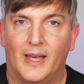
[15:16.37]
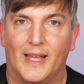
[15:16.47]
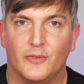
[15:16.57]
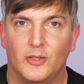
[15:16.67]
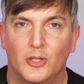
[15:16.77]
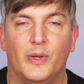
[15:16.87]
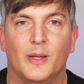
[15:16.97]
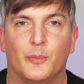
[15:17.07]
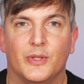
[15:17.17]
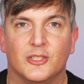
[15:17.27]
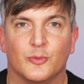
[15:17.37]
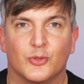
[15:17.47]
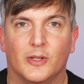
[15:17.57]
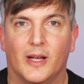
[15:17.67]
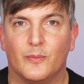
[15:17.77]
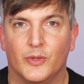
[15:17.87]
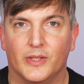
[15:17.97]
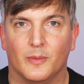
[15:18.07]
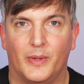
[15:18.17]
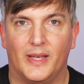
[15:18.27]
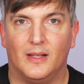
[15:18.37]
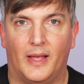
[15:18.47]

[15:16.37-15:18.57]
And if you're new here, please subscribe and ring the bell.